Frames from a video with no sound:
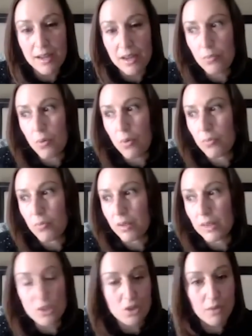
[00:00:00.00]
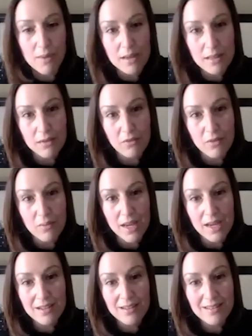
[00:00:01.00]
it won't really do anything for
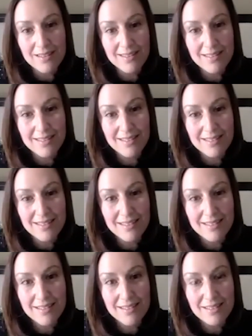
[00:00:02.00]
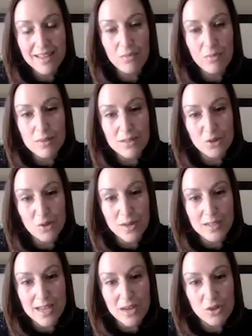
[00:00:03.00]
me. That wasn't
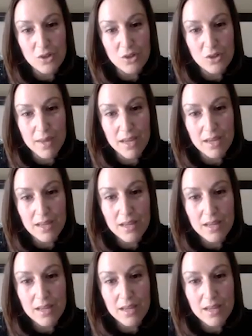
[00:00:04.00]
transaction for me.